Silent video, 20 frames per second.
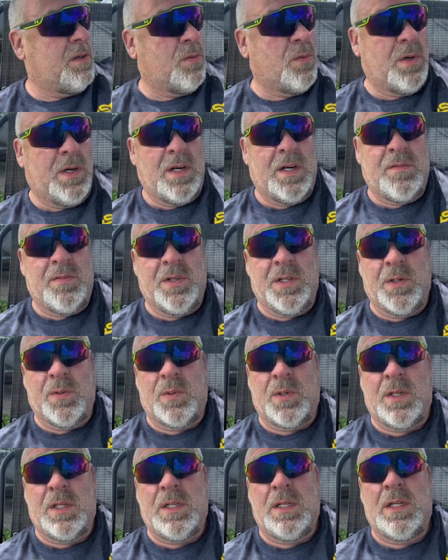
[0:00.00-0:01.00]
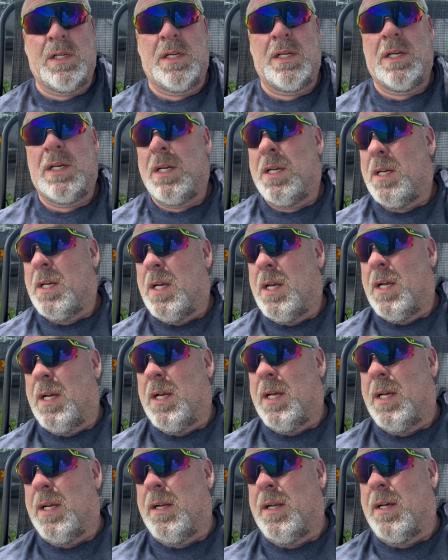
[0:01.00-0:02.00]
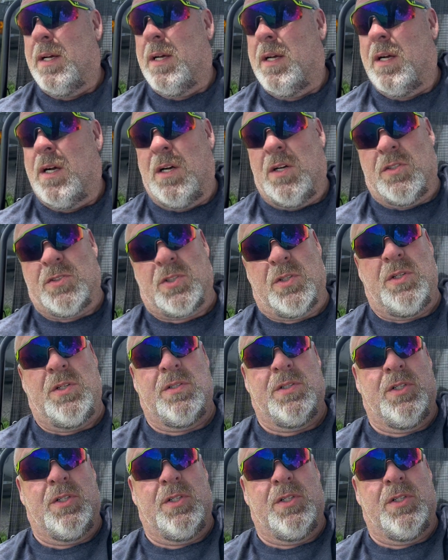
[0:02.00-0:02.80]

wherever you want. And I also don't